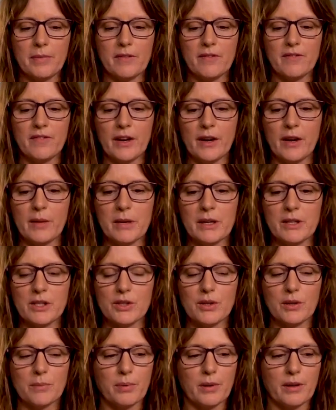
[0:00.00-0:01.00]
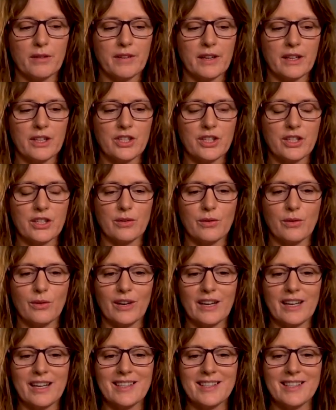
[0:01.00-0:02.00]
very much perfection
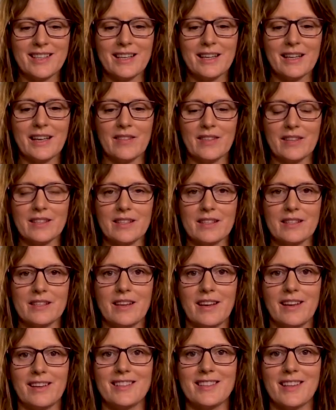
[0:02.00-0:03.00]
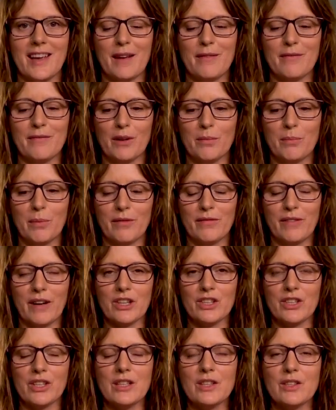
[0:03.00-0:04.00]
oriented, and this is not a time for
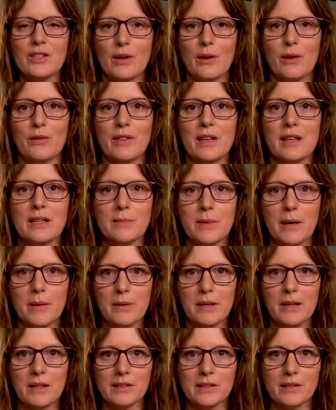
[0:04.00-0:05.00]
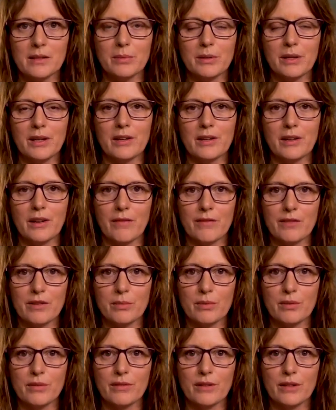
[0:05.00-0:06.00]
perfection, so things might be a little bit
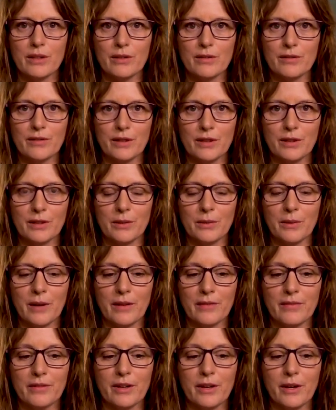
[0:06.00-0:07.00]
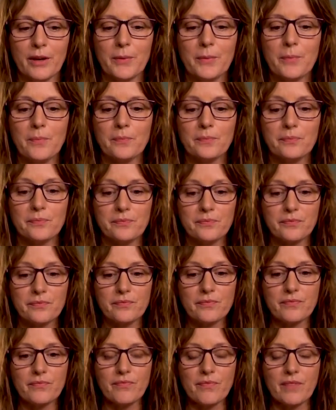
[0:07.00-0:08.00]
uncomfortable for you for a little while, Virgo.
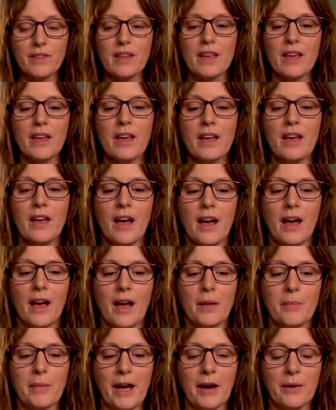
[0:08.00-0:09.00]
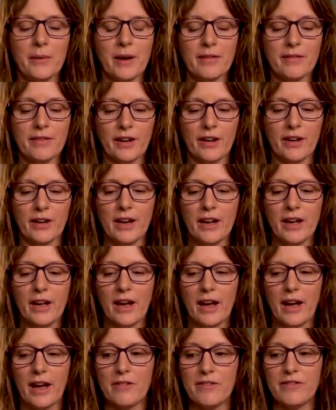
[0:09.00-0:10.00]
However,
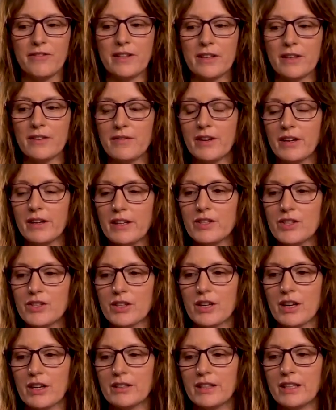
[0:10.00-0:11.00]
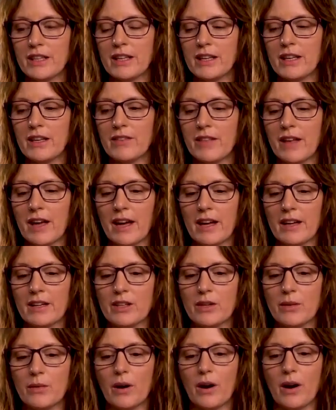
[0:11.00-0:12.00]
I feel very strongly that
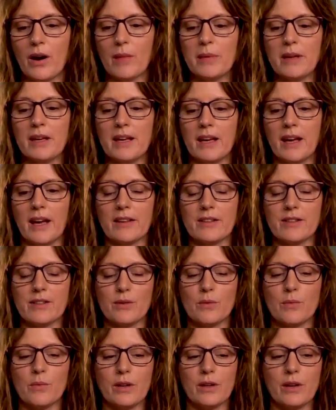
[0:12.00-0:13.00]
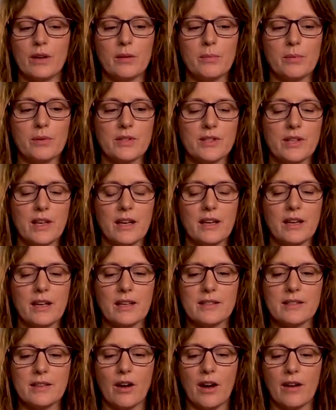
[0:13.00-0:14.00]
you are being asked to 100%
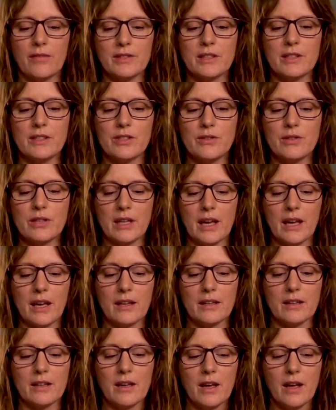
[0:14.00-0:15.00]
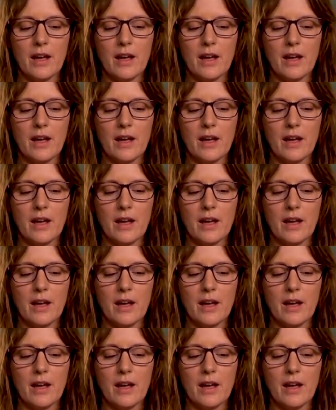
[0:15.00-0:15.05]
as often as you can